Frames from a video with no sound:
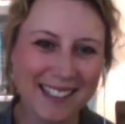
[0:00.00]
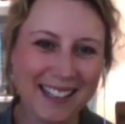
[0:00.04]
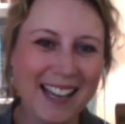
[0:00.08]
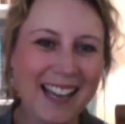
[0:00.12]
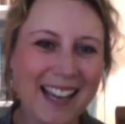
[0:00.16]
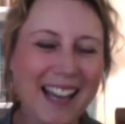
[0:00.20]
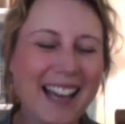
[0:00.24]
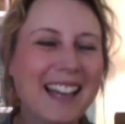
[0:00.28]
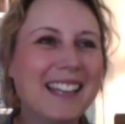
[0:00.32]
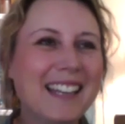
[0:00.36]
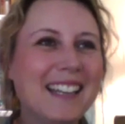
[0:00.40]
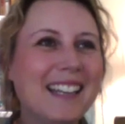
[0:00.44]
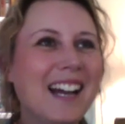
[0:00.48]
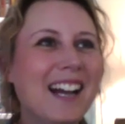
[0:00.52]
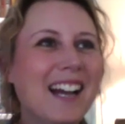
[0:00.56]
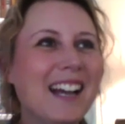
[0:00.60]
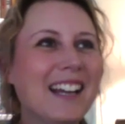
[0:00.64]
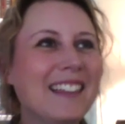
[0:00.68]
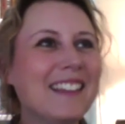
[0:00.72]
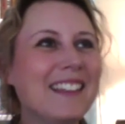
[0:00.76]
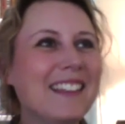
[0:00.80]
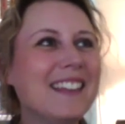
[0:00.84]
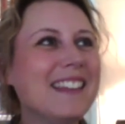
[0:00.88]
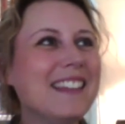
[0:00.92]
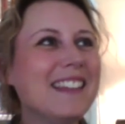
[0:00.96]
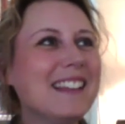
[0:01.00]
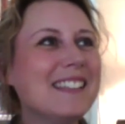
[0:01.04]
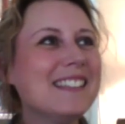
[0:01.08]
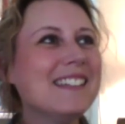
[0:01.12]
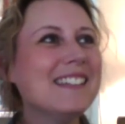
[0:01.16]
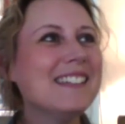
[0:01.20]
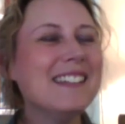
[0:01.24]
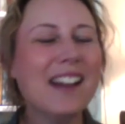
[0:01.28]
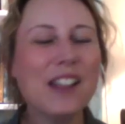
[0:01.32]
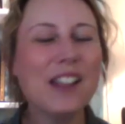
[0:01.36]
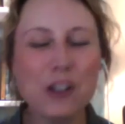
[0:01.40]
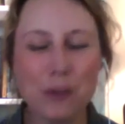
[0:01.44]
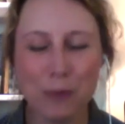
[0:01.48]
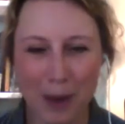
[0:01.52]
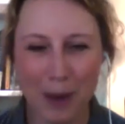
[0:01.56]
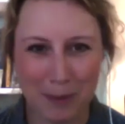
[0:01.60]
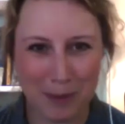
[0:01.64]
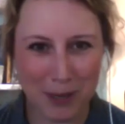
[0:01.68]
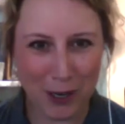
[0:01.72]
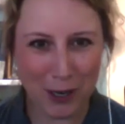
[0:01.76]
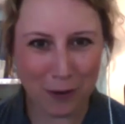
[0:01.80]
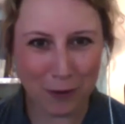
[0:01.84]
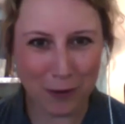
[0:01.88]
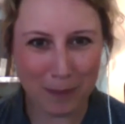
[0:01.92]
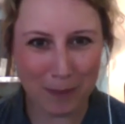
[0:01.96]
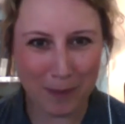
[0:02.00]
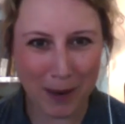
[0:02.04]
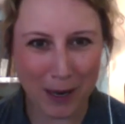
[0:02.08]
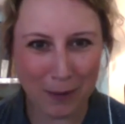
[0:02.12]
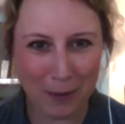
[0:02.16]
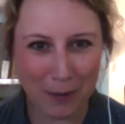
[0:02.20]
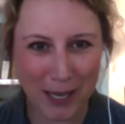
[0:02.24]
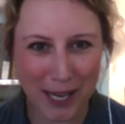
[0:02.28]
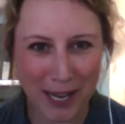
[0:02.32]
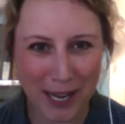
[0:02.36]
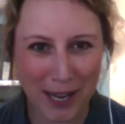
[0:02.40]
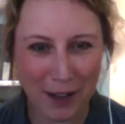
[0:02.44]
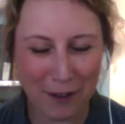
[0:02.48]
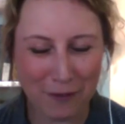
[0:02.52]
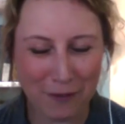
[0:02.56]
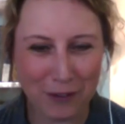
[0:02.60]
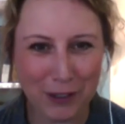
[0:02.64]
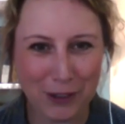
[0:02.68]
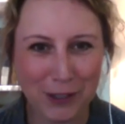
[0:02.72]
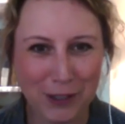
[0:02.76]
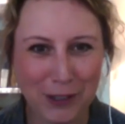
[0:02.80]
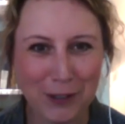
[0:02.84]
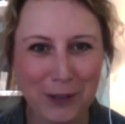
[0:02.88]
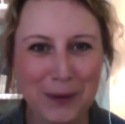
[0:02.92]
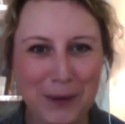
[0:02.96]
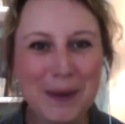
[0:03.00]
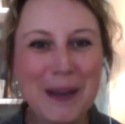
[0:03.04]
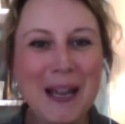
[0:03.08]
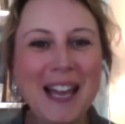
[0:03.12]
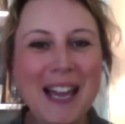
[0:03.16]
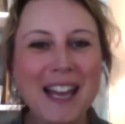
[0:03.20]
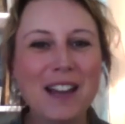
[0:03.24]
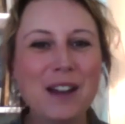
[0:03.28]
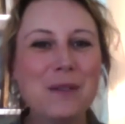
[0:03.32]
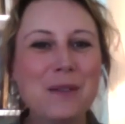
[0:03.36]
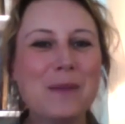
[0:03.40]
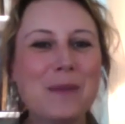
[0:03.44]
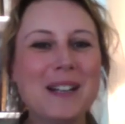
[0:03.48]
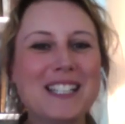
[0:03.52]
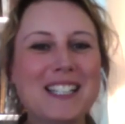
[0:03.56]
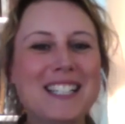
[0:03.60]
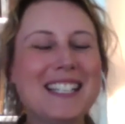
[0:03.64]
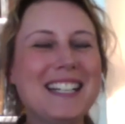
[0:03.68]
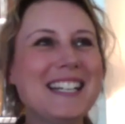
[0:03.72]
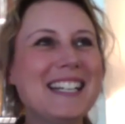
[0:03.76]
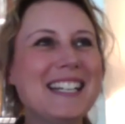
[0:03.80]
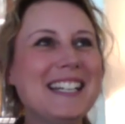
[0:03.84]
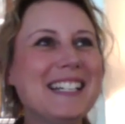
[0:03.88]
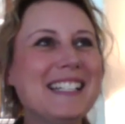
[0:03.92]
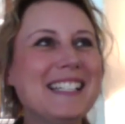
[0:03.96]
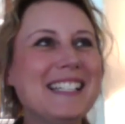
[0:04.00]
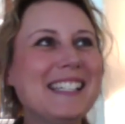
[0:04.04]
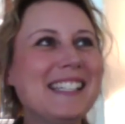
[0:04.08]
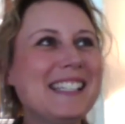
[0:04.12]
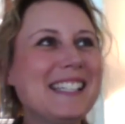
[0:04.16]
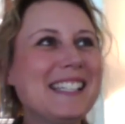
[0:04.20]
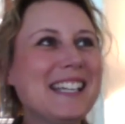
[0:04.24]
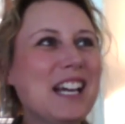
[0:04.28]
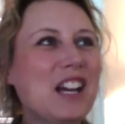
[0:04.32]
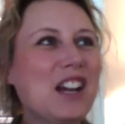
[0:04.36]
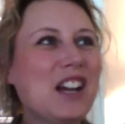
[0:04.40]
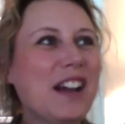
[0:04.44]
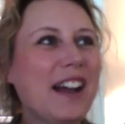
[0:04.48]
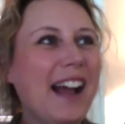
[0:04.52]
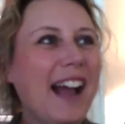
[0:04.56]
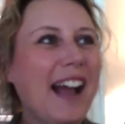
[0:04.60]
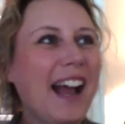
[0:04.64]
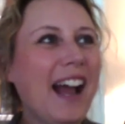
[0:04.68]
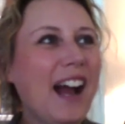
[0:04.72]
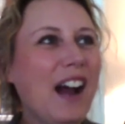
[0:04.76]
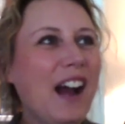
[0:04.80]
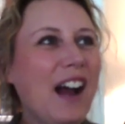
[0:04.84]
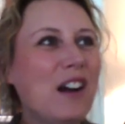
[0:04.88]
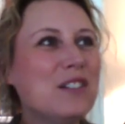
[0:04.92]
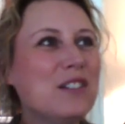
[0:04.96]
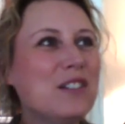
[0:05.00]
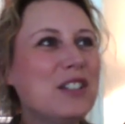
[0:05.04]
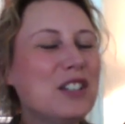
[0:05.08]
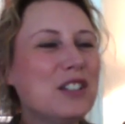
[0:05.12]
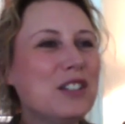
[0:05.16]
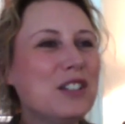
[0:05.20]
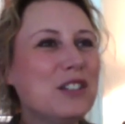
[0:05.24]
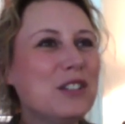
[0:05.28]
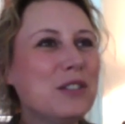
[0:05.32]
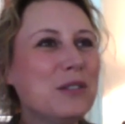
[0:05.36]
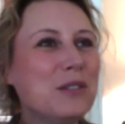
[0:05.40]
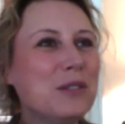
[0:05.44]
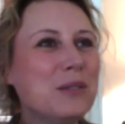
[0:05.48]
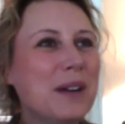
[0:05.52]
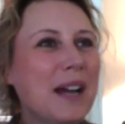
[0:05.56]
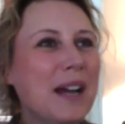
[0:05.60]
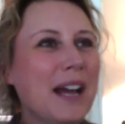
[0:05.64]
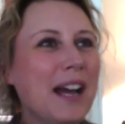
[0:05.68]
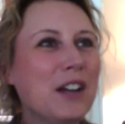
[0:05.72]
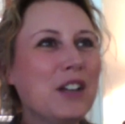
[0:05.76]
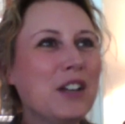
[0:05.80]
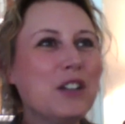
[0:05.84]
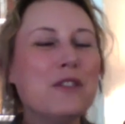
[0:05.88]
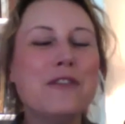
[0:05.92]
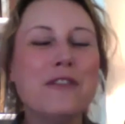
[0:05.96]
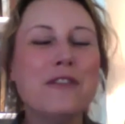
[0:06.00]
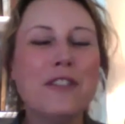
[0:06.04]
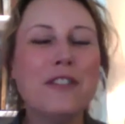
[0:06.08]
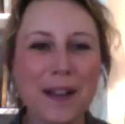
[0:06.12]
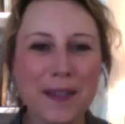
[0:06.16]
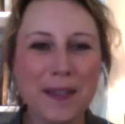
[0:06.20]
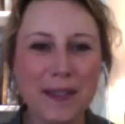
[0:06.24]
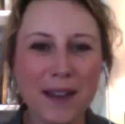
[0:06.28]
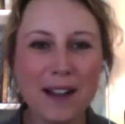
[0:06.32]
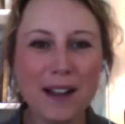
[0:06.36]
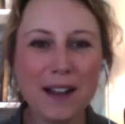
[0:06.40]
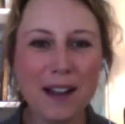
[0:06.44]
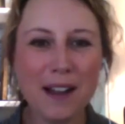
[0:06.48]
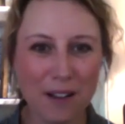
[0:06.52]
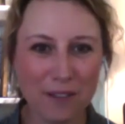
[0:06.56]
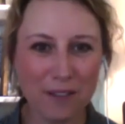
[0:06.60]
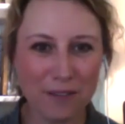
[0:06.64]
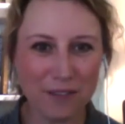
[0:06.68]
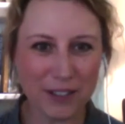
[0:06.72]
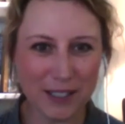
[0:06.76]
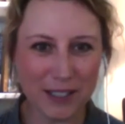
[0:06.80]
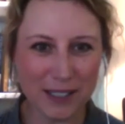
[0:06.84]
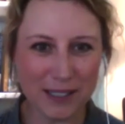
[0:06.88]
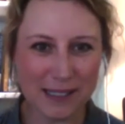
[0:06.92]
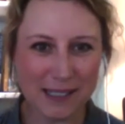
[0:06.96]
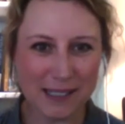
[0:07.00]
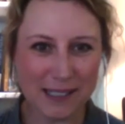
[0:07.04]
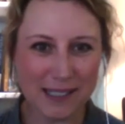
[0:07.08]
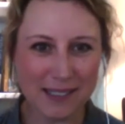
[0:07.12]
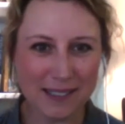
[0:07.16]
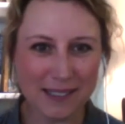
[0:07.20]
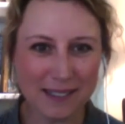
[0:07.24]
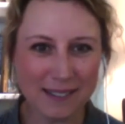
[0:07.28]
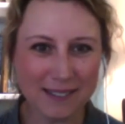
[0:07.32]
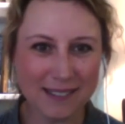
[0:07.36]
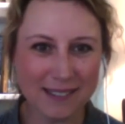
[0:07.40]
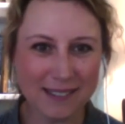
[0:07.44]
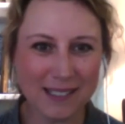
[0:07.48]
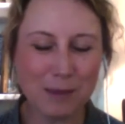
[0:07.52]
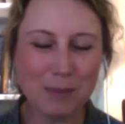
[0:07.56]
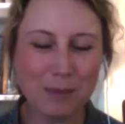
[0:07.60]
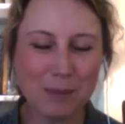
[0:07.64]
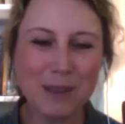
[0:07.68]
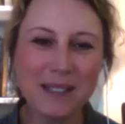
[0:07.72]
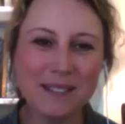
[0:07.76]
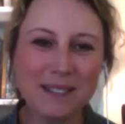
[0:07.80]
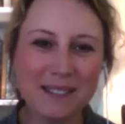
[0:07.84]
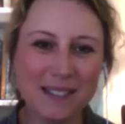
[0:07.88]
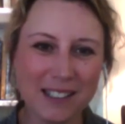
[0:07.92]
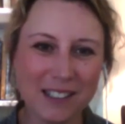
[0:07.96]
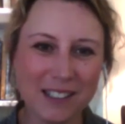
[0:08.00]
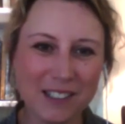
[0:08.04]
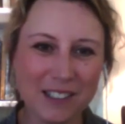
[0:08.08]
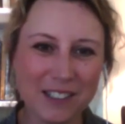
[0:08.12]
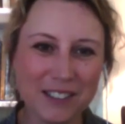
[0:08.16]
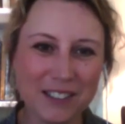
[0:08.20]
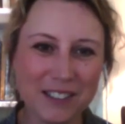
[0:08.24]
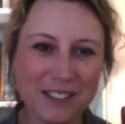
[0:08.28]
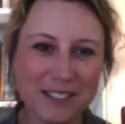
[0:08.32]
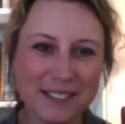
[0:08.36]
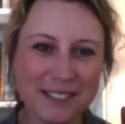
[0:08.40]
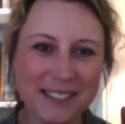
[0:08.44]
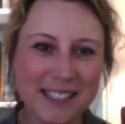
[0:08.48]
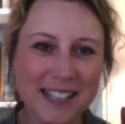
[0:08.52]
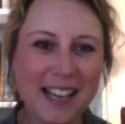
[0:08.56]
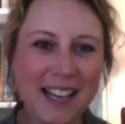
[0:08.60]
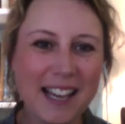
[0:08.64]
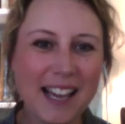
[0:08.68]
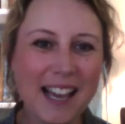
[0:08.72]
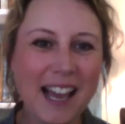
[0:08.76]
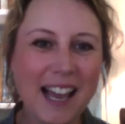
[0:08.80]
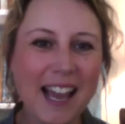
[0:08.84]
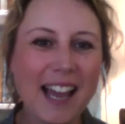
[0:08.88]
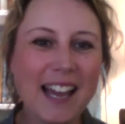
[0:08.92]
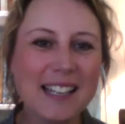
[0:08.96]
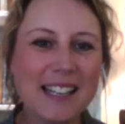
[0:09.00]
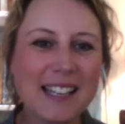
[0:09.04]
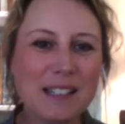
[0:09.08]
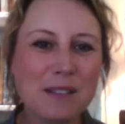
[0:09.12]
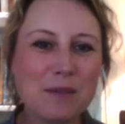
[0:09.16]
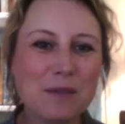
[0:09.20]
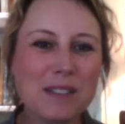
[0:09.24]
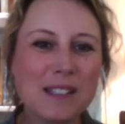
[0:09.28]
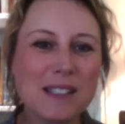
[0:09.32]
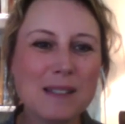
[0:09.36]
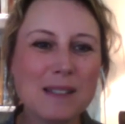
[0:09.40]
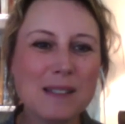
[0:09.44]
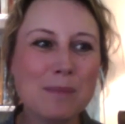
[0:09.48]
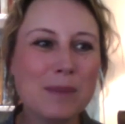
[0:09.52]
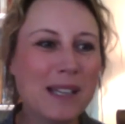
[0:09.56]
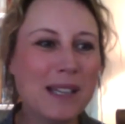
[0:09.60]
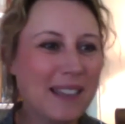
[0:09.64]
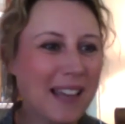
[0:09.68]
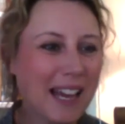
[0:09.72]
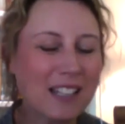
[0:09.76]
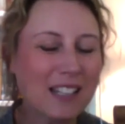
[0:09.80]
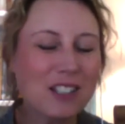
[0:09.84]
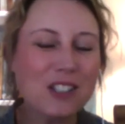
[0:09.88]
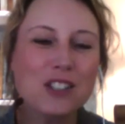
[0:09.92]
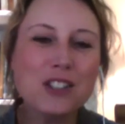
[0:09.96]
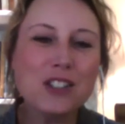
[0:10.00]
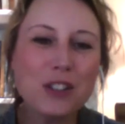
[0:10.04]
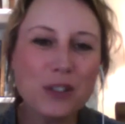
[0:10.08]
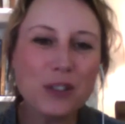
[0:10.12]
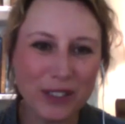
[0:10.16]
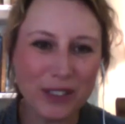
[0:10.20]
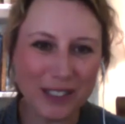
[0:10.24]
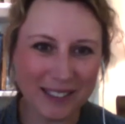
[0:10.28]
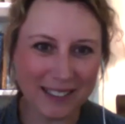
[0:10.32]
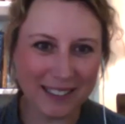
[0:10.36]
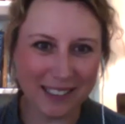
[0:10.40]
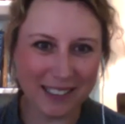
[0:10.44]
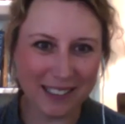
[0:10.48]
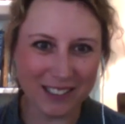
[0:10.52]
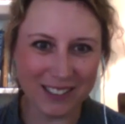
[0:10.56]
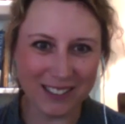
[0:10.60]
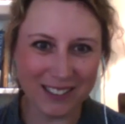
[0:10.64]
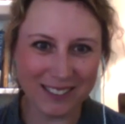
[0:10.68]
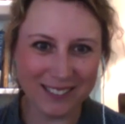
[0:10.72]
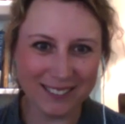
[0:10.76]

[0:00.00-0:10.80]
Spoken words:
And I think that's another webinar we might want to have with you, which is how do you find that confidence to be a leader and be that servant leader